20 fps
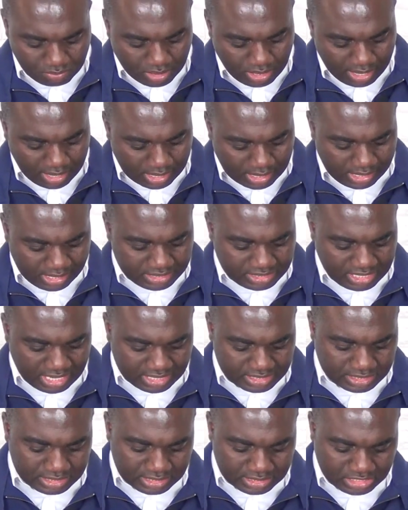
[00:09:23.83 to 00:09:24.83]

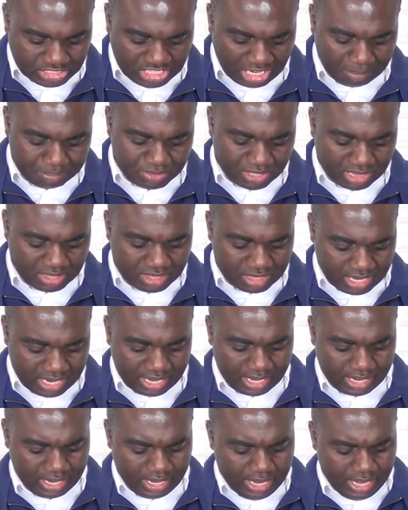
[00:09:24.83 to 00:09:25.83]
Ecclesiastes chapter
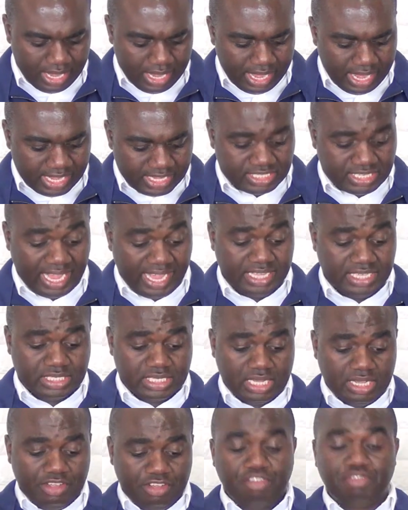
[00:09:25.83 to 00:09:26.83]
3. He
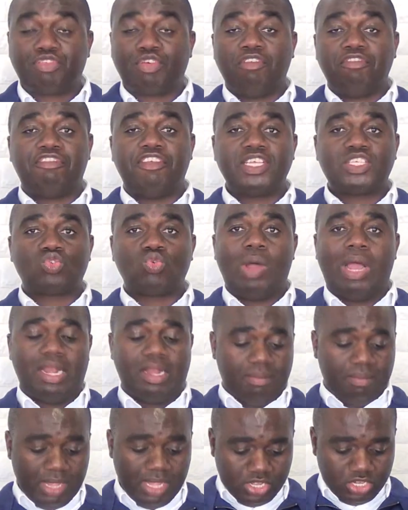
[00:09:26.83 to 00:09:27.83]
says from verse
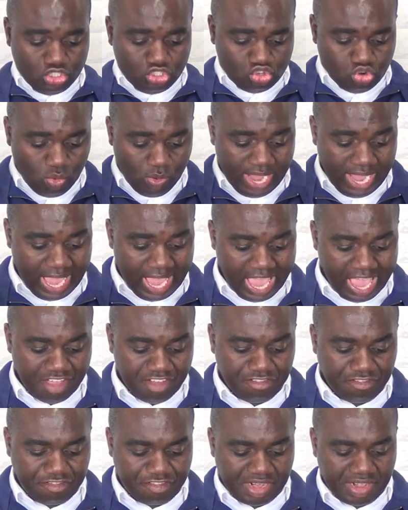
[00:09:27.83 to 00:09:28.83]
1, to
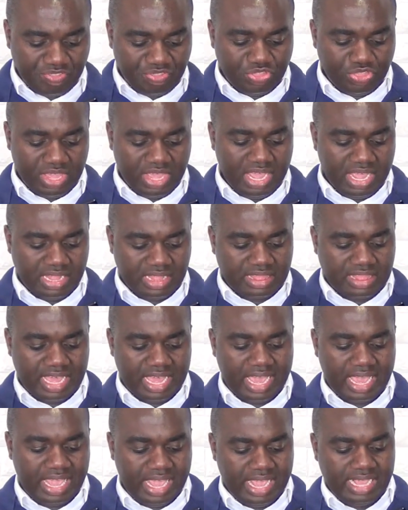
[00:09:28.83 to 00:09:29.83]
everything
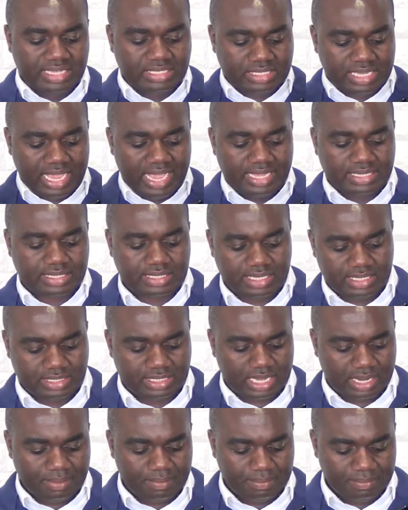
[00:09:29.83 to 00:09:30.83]
there is a
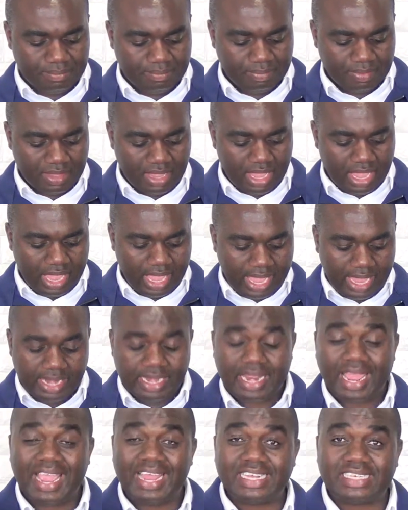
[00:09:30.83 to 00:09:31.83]
season
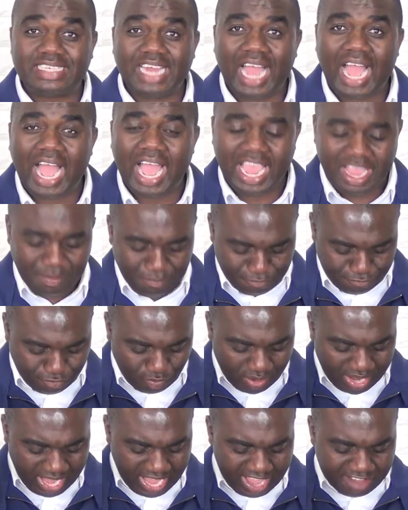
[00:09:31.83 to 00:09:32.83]
and a time
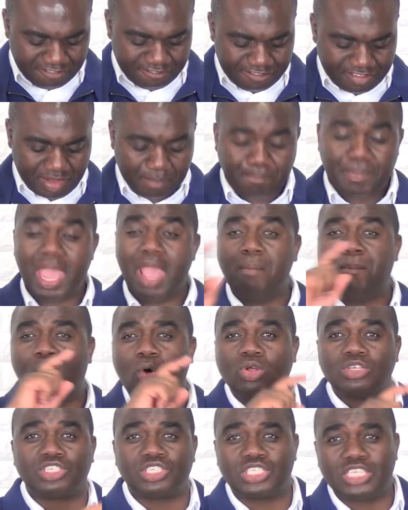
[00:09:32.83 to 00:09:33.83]
for every
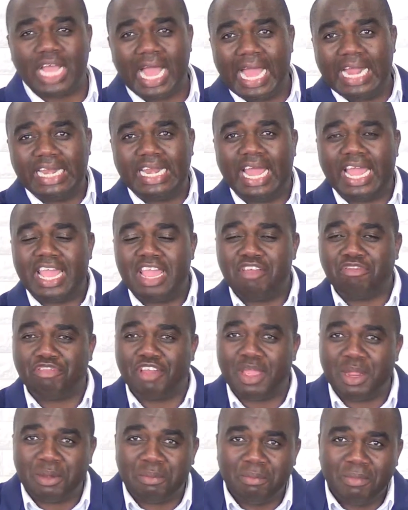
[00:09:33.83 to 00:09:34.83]
purpose under
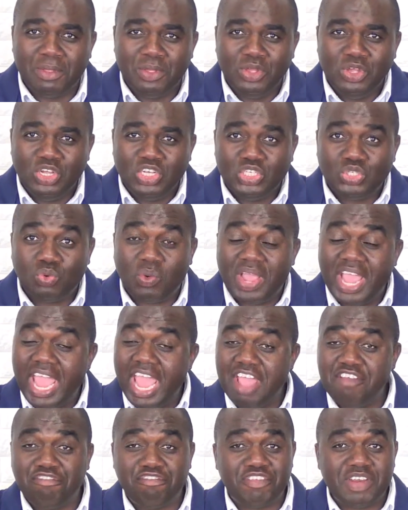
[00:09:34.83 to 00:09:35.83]
heaven. To
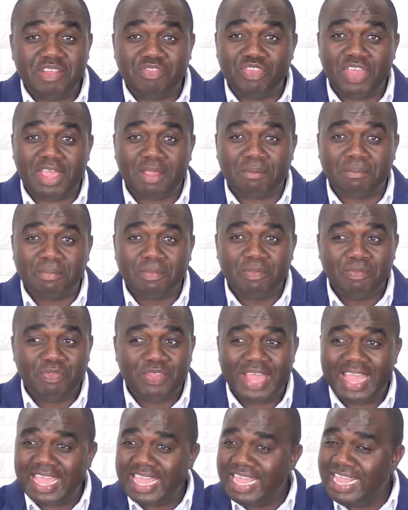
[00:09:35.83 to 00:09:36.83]
everything
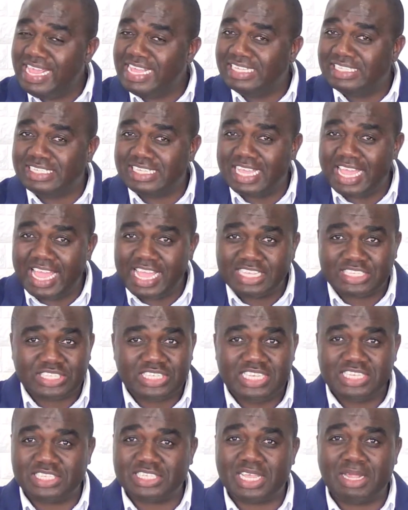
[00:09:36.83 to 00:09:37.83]
there is a
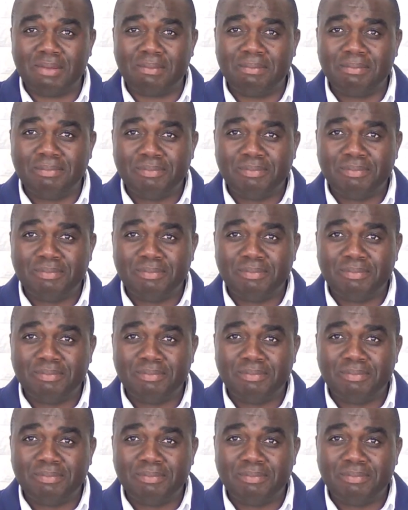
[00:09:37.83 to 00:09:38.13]
season.